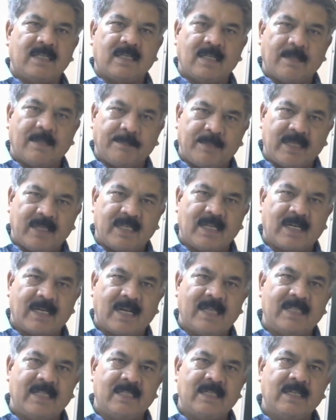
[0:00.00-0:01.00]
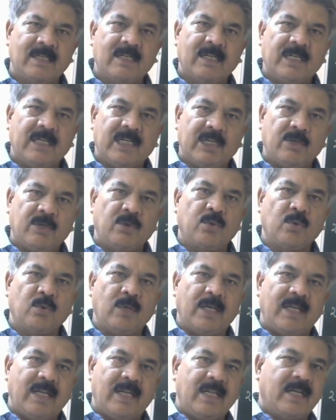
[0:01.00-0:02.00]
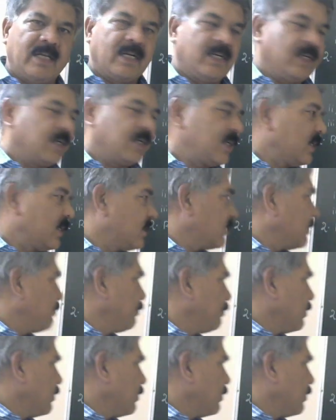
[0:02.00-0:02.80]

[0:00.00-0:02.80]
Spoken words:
temperature rise due to any conditions.